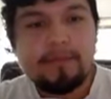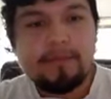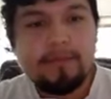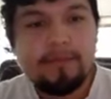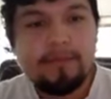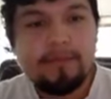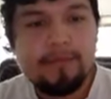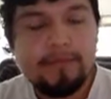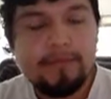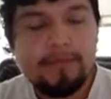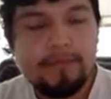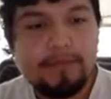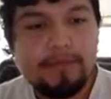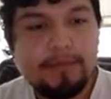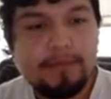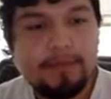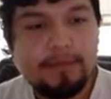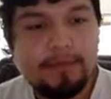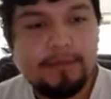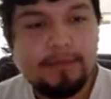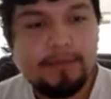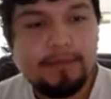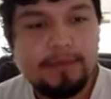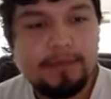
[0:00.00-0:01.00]

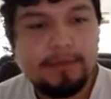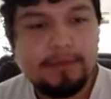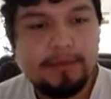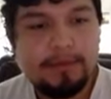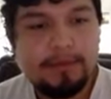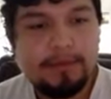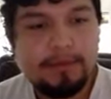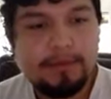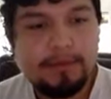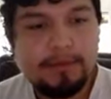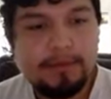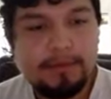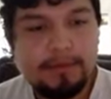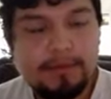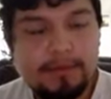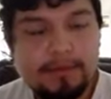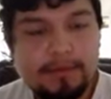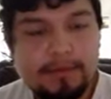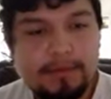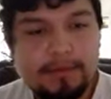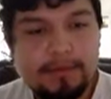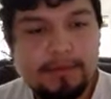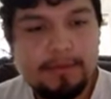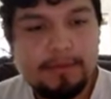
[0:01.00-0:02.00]

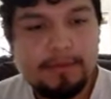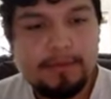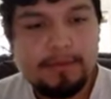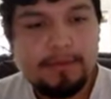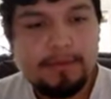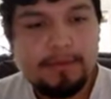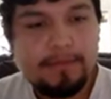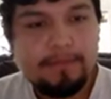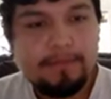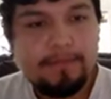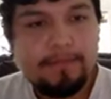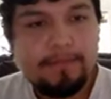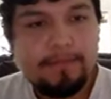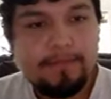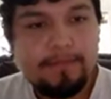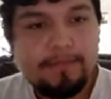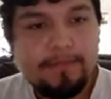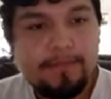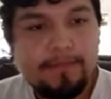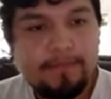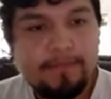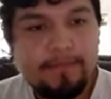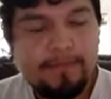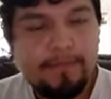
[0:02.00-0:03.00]

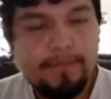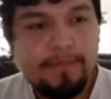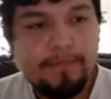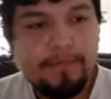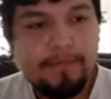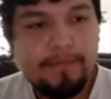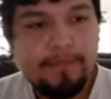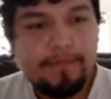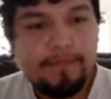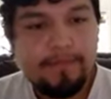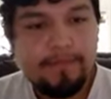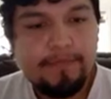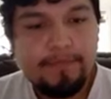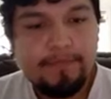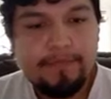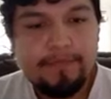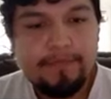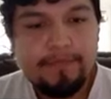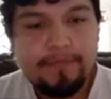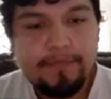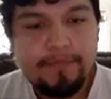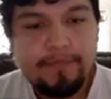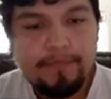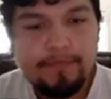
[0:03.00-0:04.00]

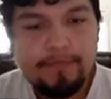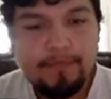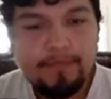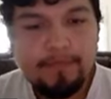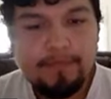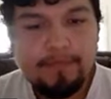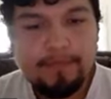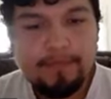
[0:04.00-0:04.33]
(silent)